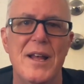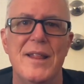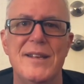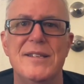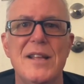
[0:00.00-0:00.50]

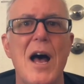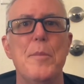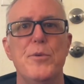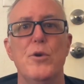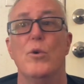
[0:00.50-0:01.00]
they
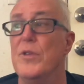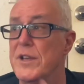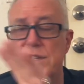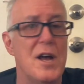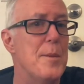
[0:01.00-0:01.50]
stop you or they
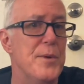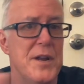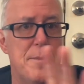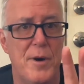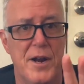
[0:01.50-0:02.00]
stop
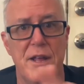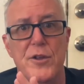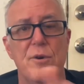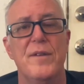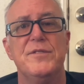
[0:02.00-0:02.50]
anybody
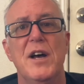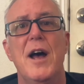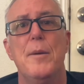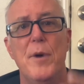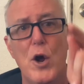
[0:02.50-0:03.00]
and you have
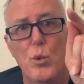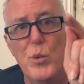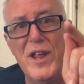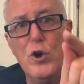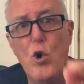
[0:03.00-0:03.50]
time,
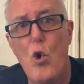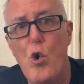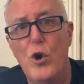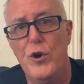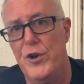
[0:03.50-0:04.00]

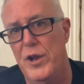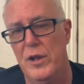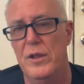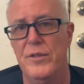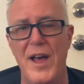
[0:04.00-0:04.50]
record
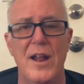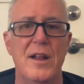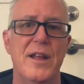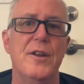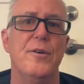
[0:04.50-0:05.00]

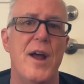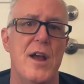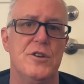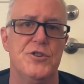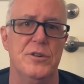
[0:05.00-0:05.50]
that
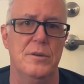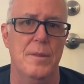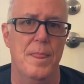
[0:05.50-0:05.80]
interaction.